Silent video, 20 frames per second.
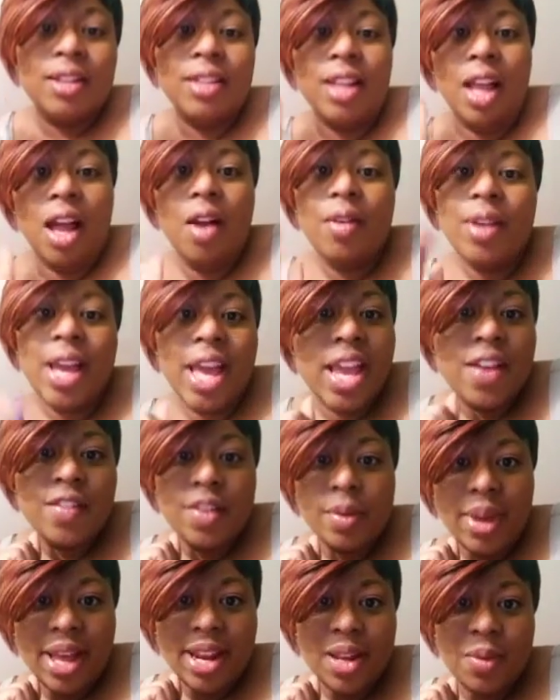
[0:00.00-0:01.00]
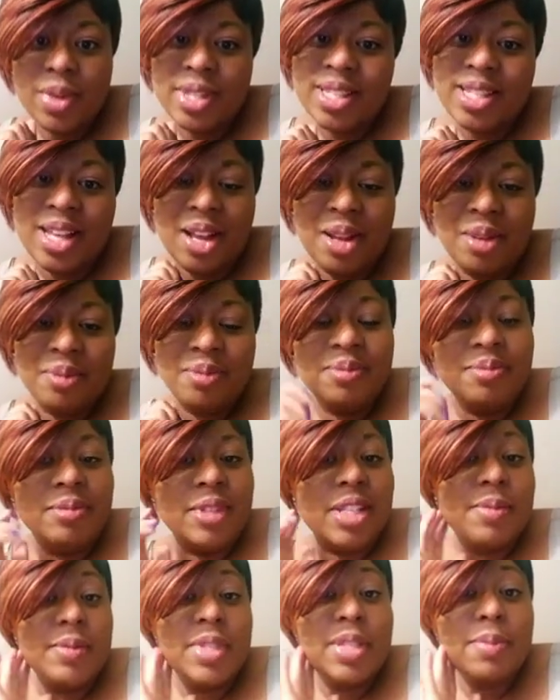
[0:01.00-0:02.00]
Okay, everybody, what's up?
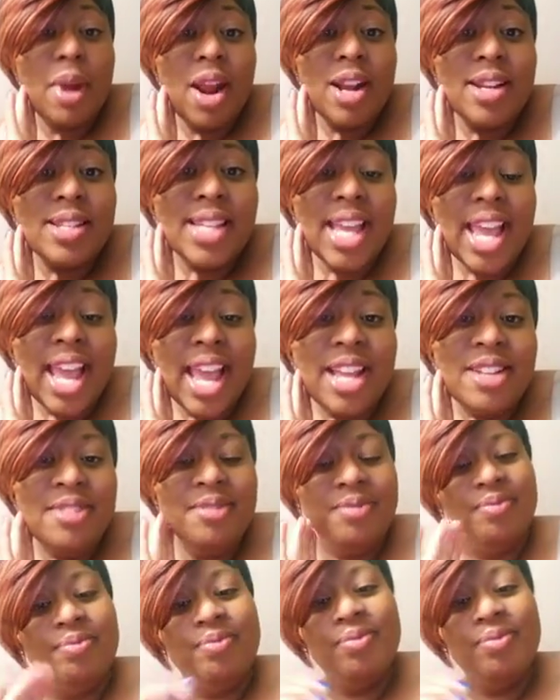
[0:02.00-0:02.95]
This Miss Marcy.